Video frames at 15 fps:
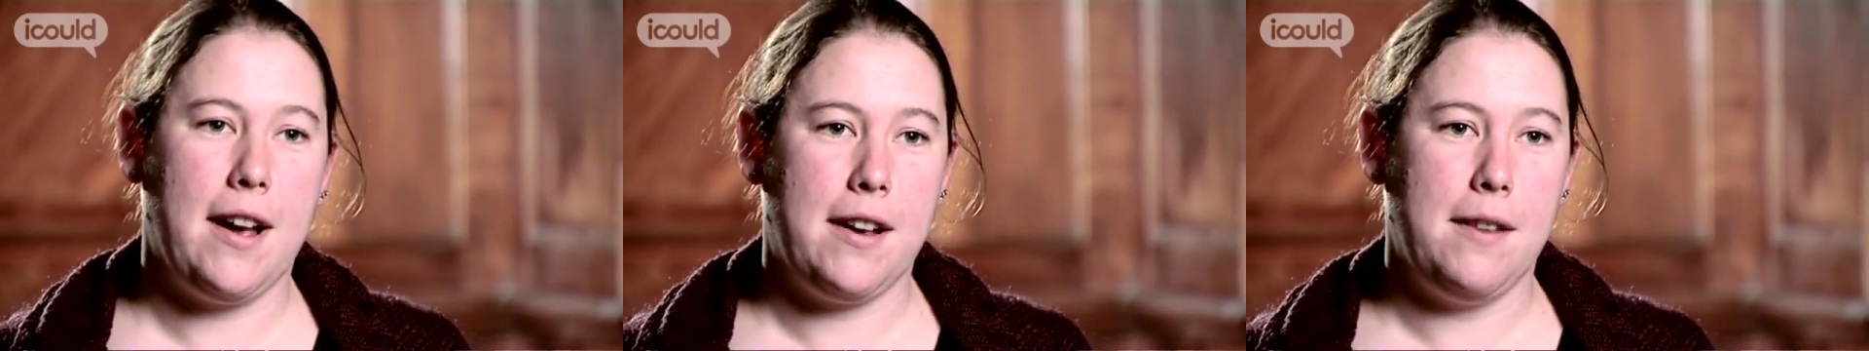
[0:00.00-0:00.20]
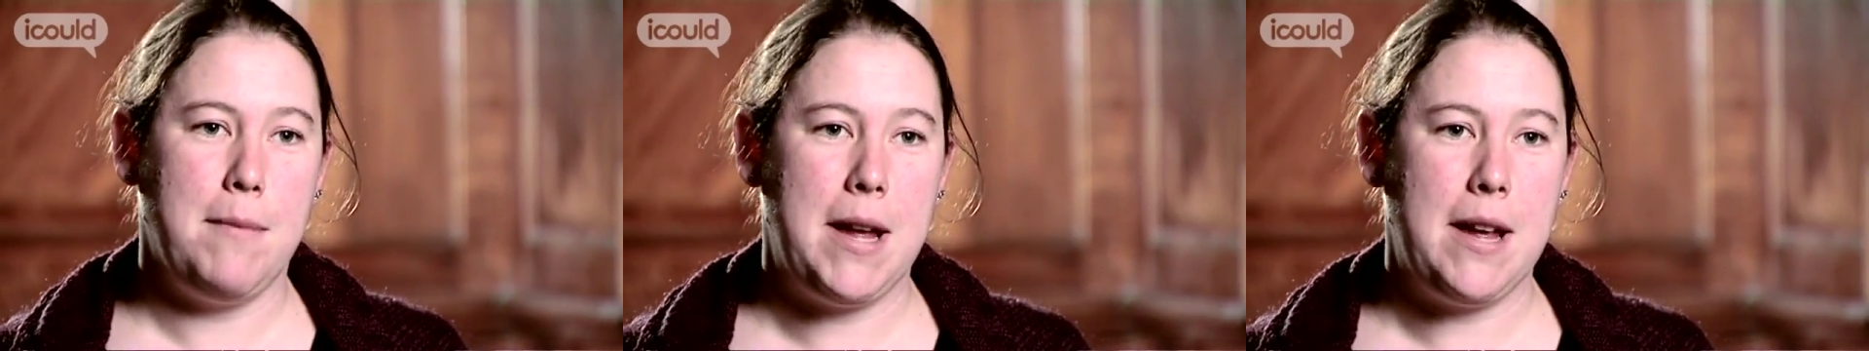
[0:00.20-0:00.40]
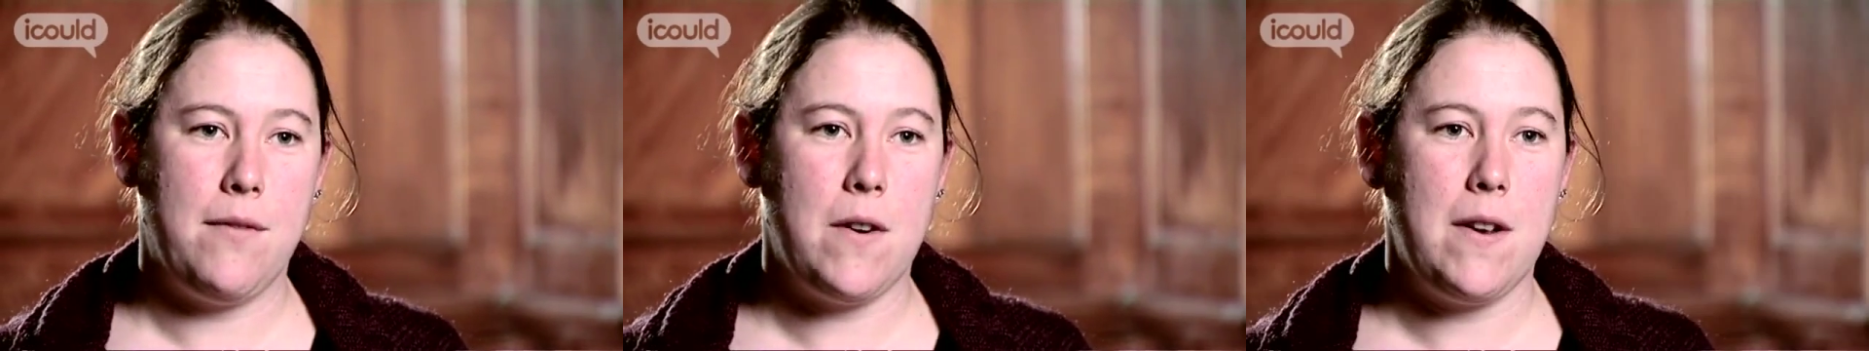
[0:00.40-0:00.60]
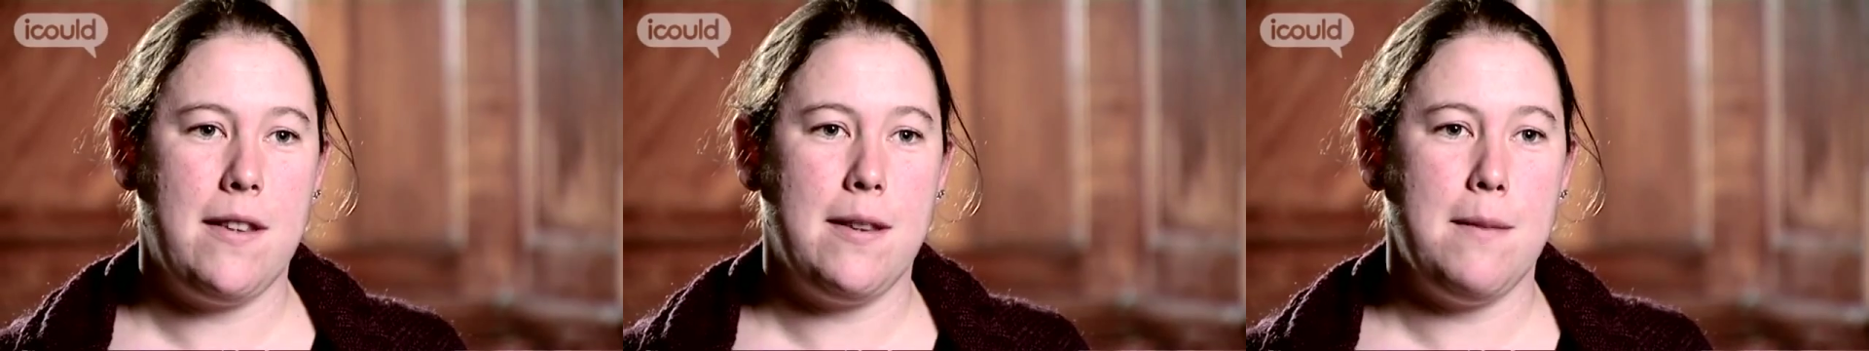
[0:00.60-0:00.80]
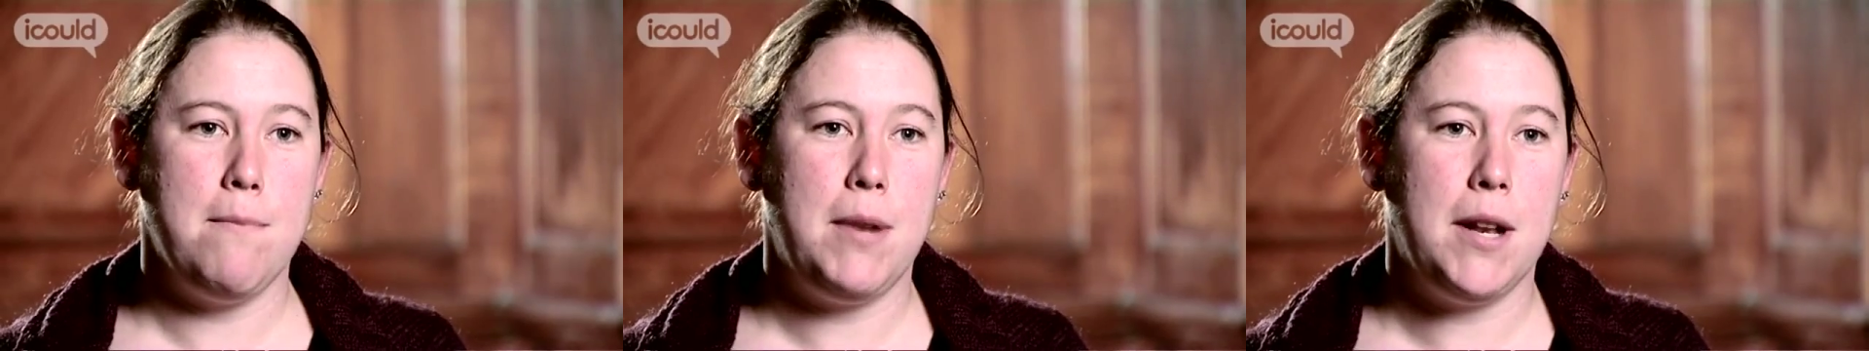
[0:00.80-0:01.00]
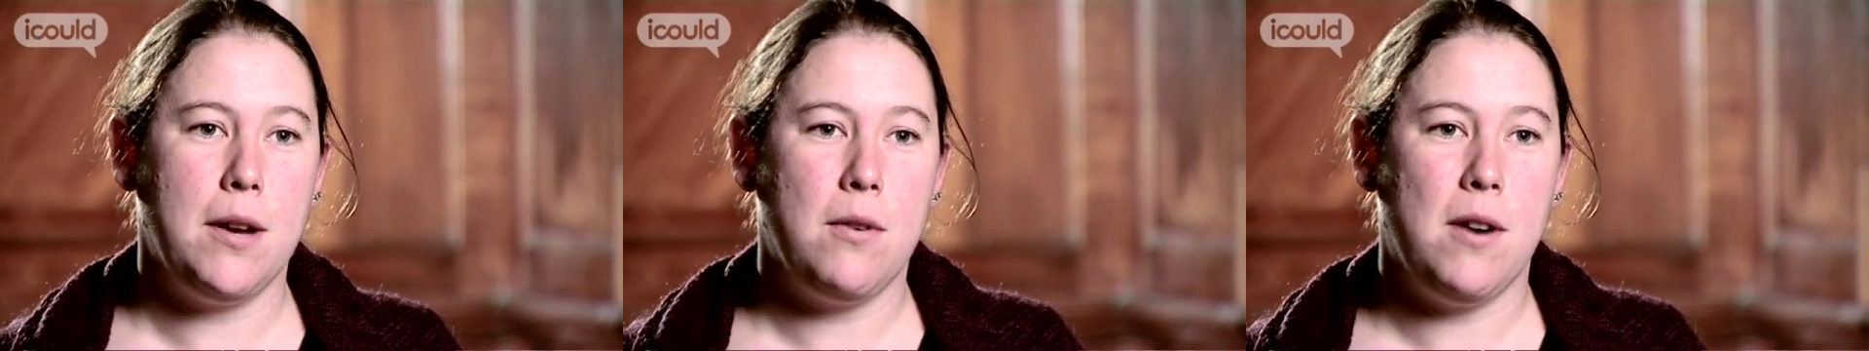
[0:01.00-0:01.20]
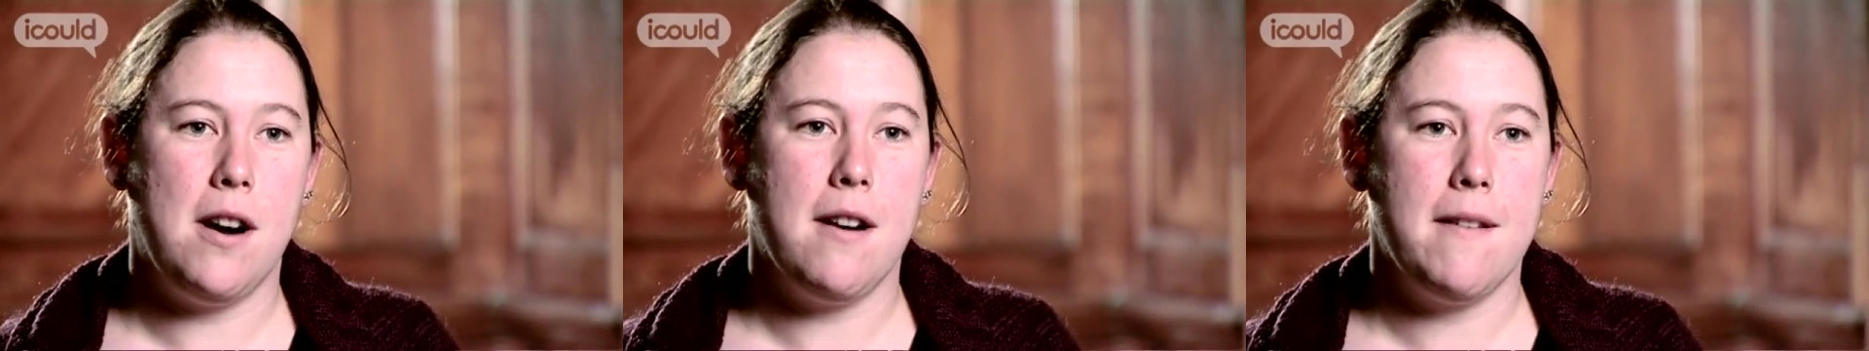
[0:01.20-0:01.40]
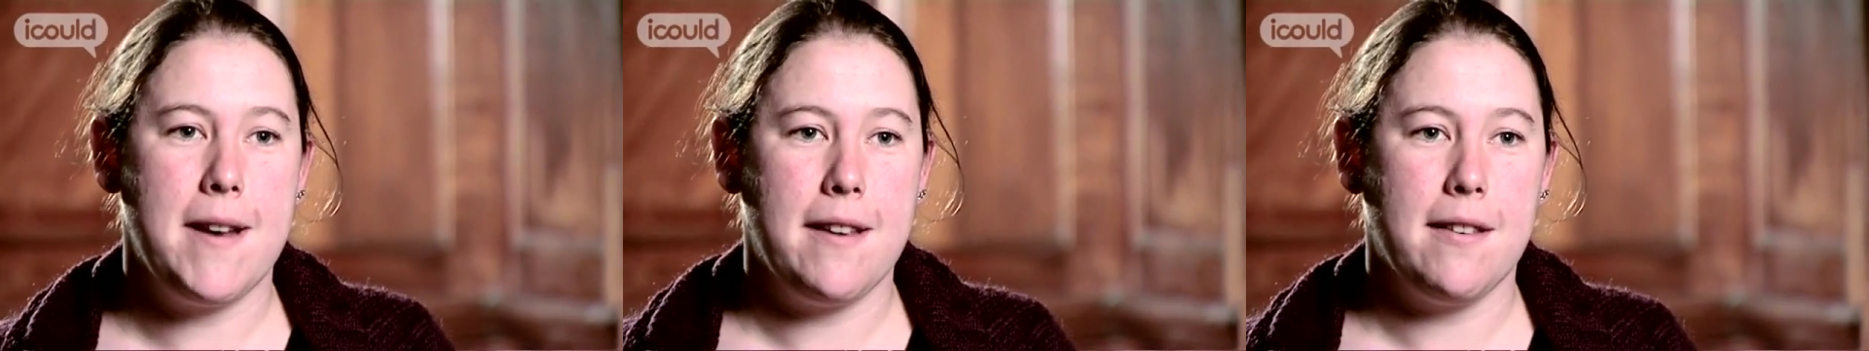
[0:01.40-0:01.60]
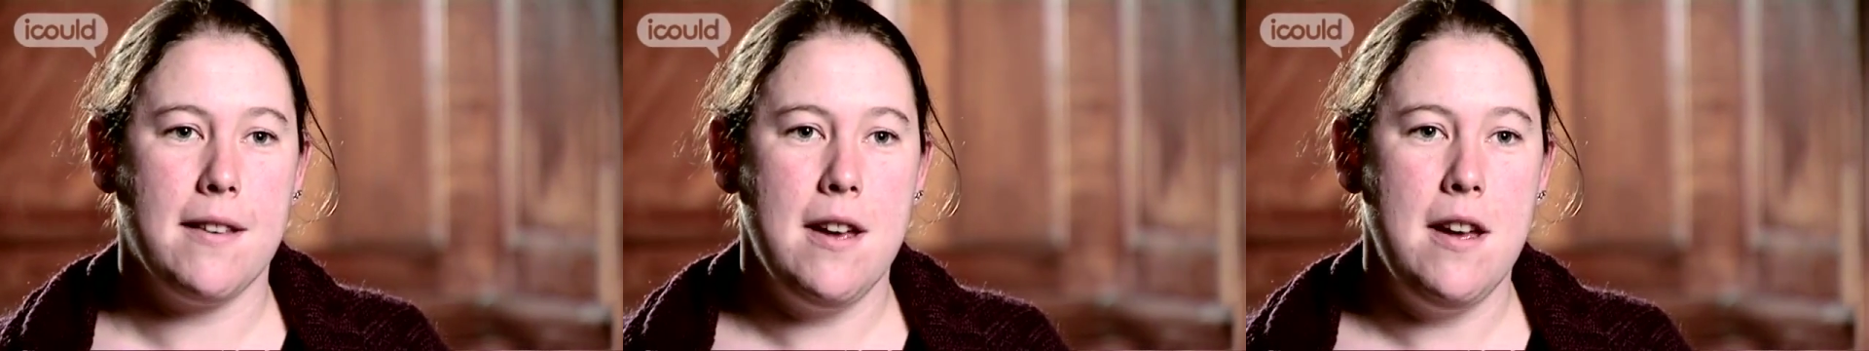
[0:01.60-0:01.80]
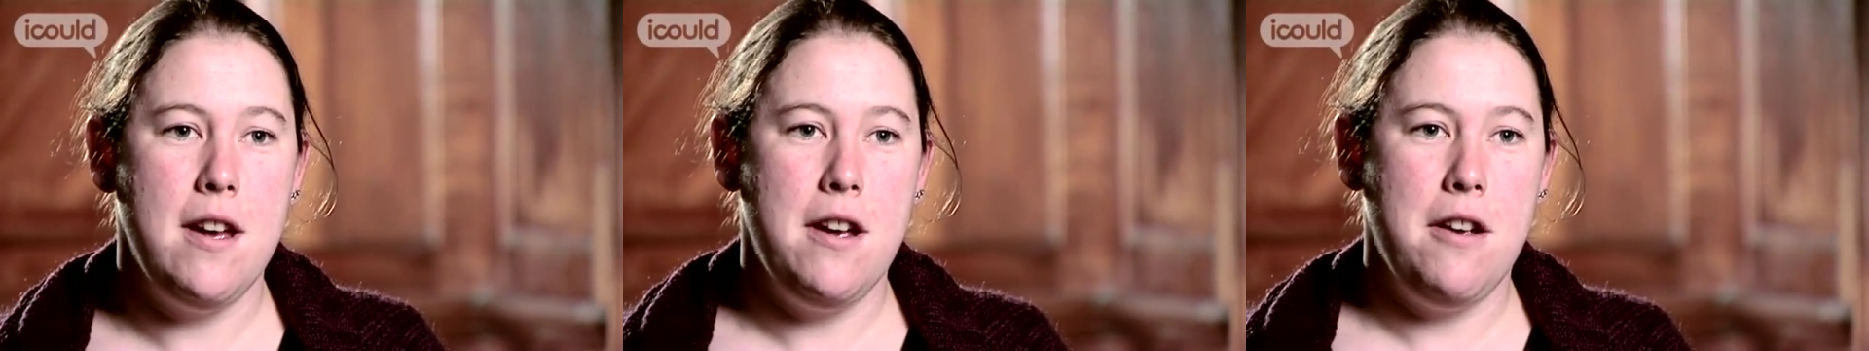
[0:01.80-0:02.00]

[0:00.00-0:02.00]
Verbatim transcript: I can make very simple inquiries